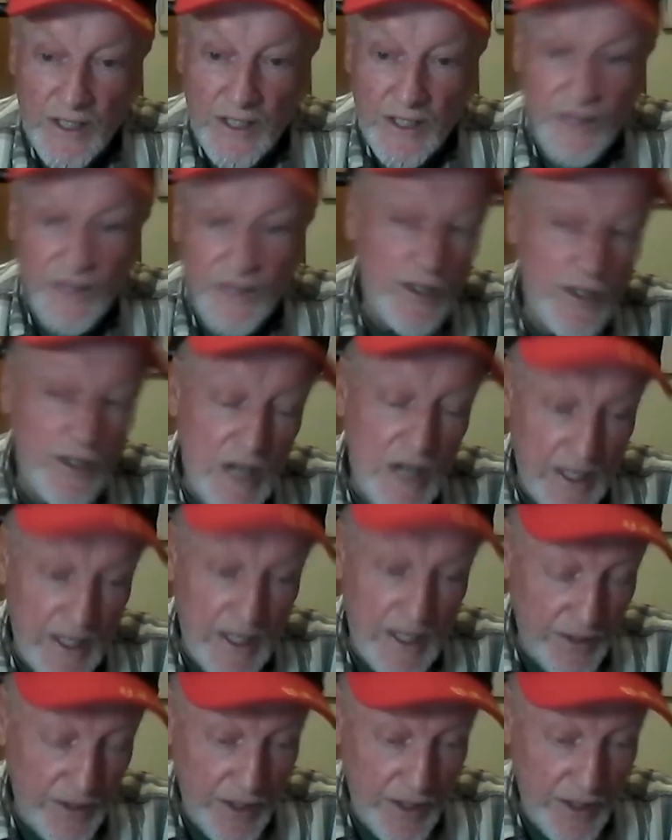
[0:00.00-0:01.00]
They're out
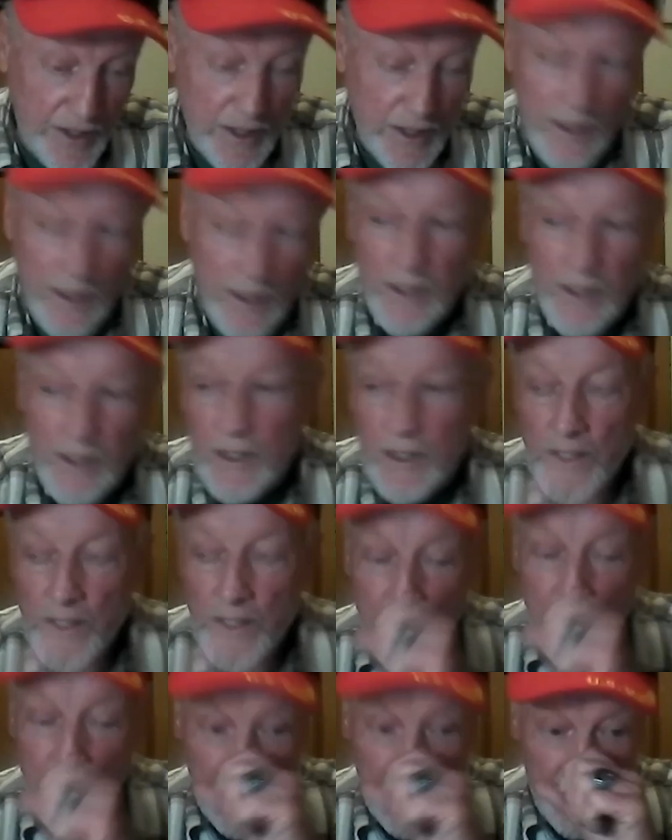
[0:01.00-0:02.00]
of
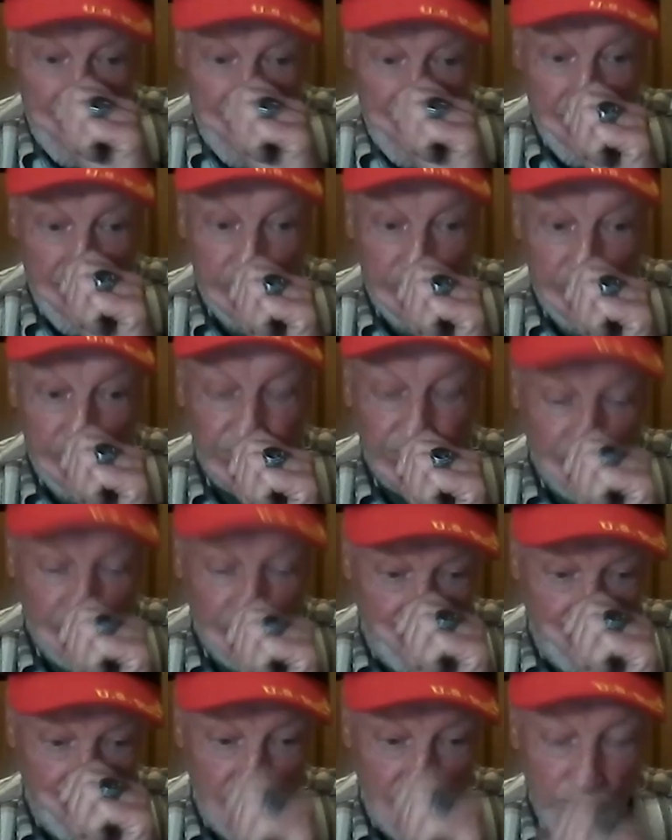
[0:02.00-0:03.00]
there. And uh,
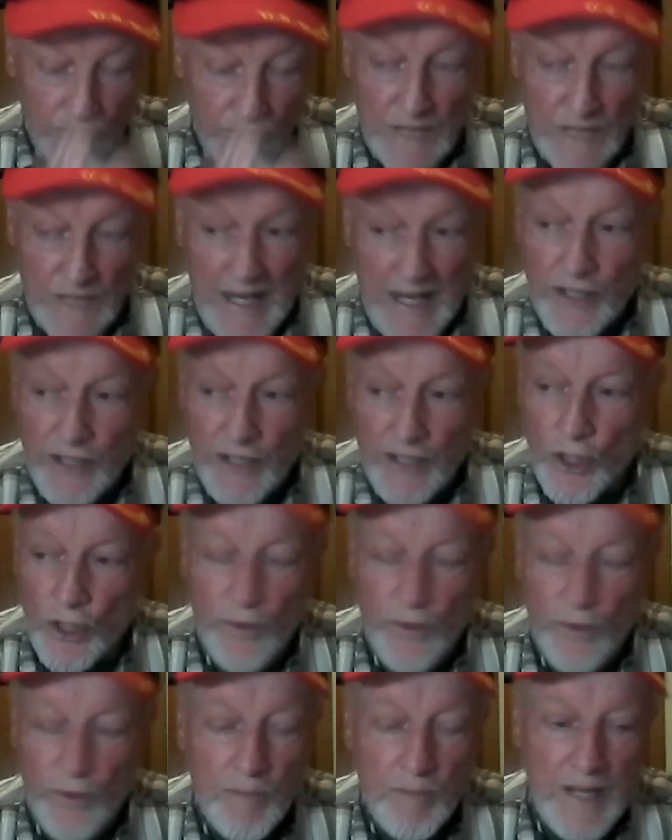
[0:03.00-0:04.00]
I had no,
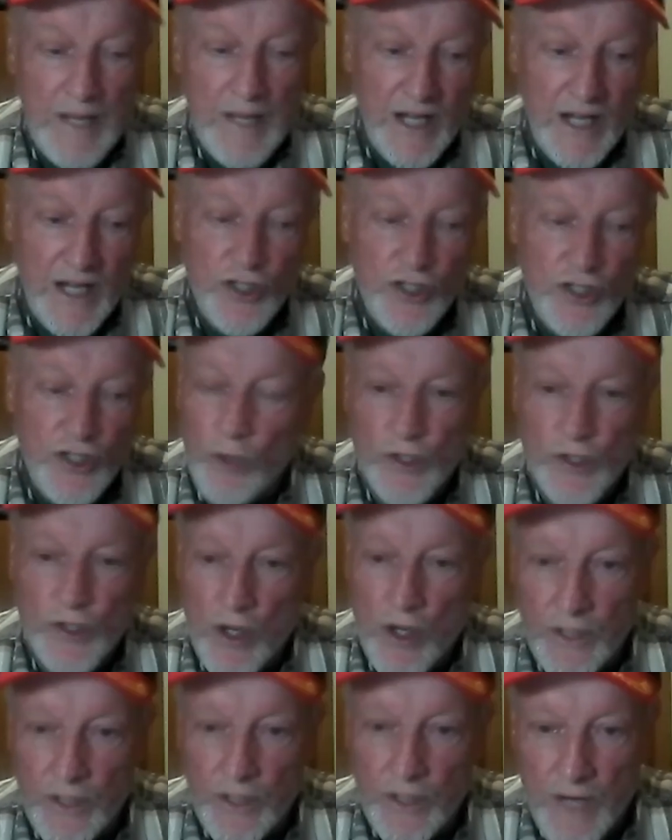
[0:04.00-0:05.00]
my XO was
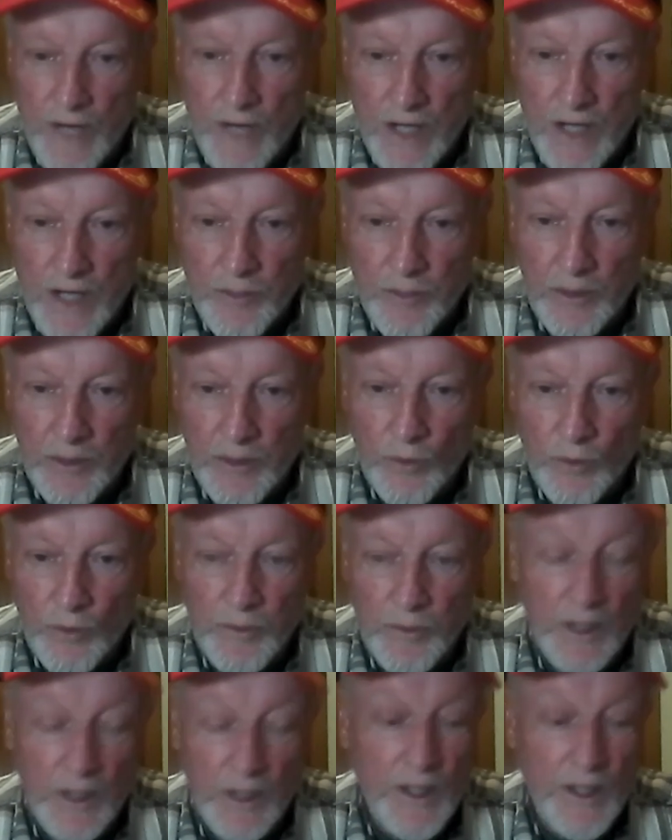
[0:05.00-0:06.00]
already in the hospital with
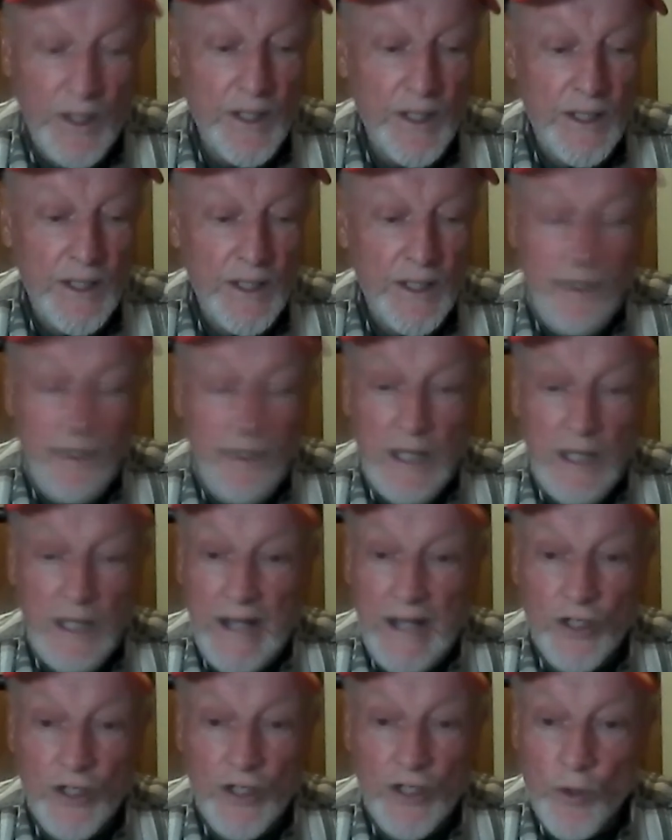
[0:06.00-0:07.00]
malaria. I
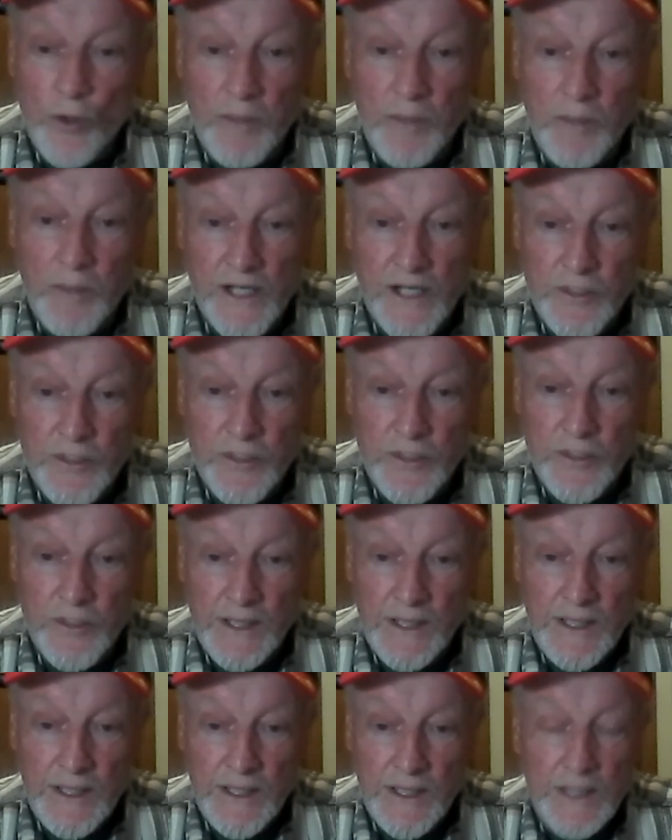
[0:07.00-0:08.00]
had no replacement.
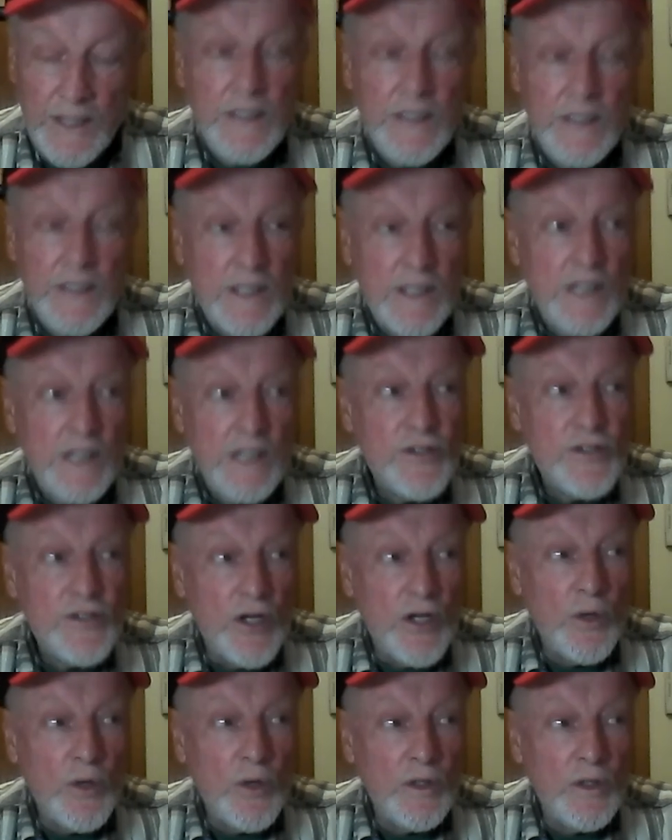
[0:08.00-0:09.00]

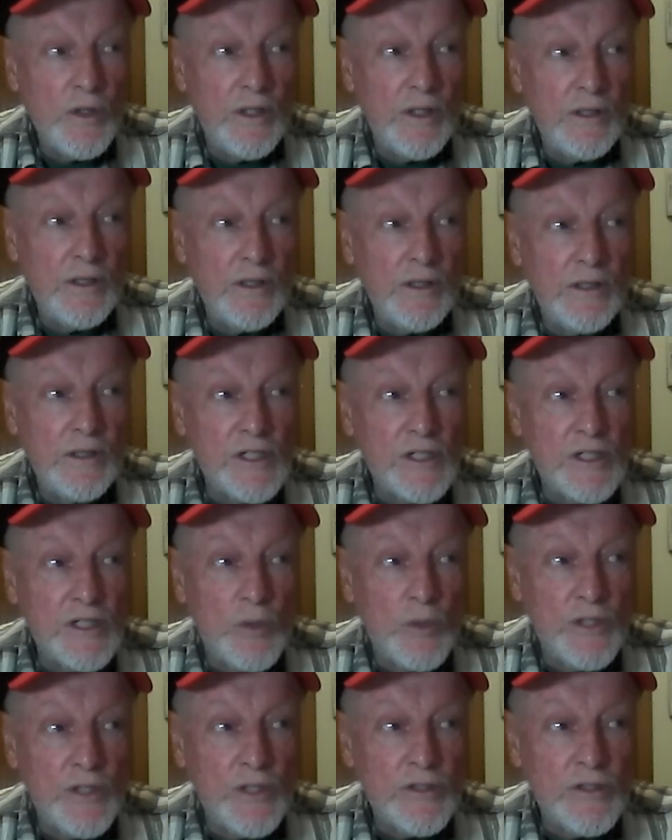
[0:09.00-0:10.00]
So it, this
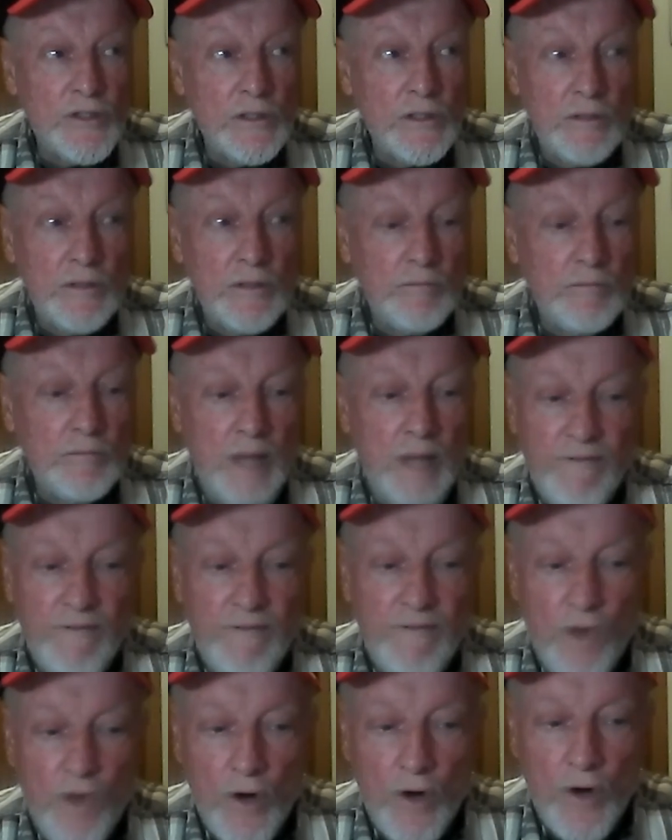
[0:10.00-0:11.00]
was by
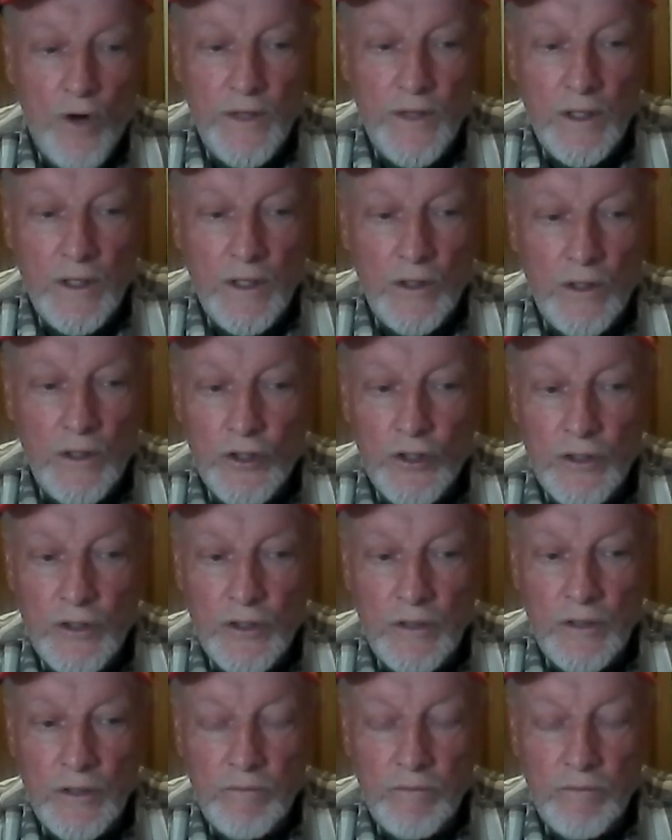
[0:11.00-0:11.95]
far the, the